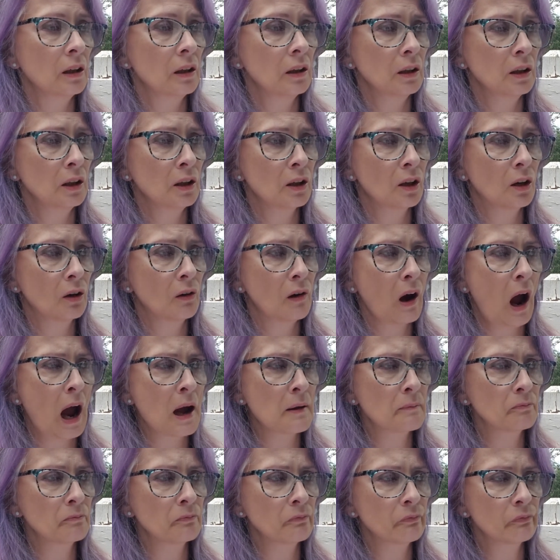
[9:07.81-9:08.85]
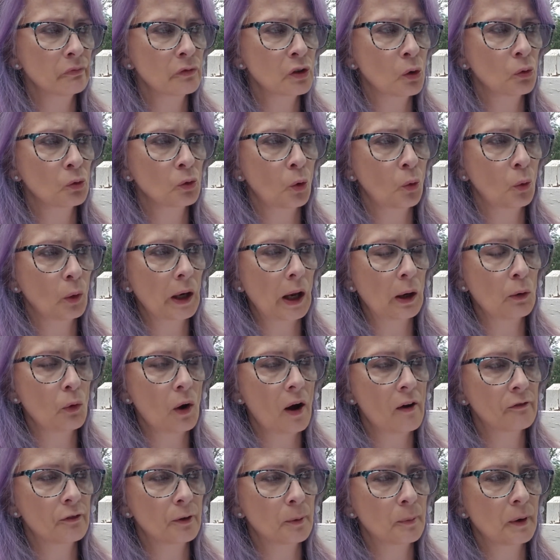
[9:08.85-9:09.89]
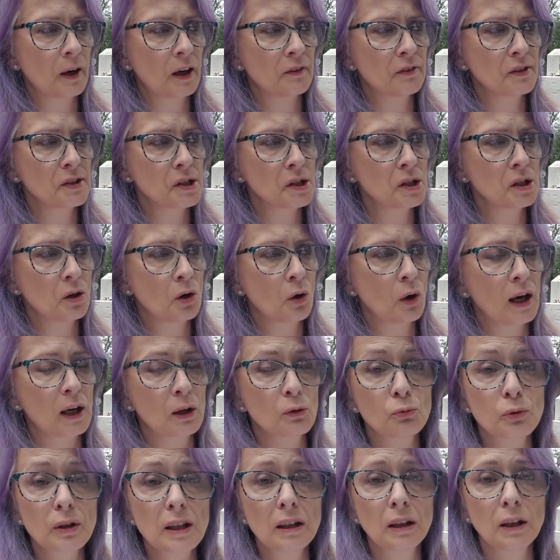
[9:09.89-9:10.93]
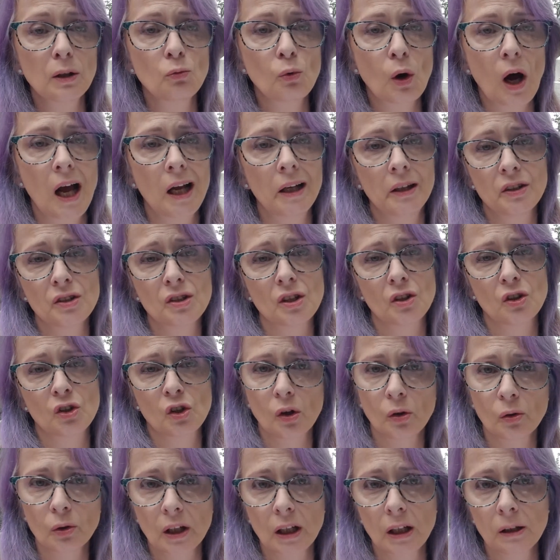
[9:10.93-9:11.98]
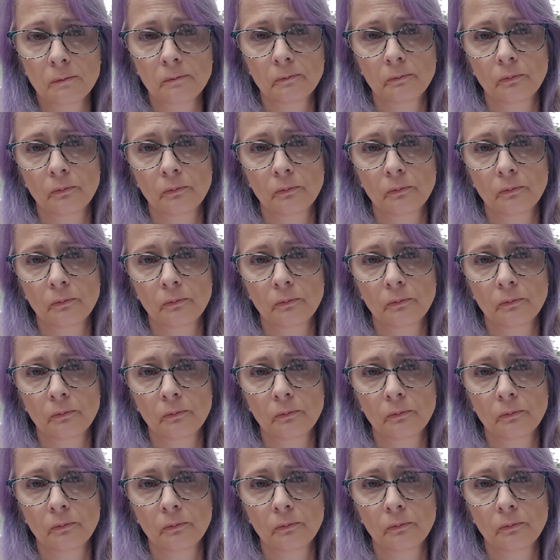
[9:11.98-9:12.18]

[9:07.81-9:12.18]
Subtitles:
you know, I don't know what I want for breakfast. You know, what I really want is a donut.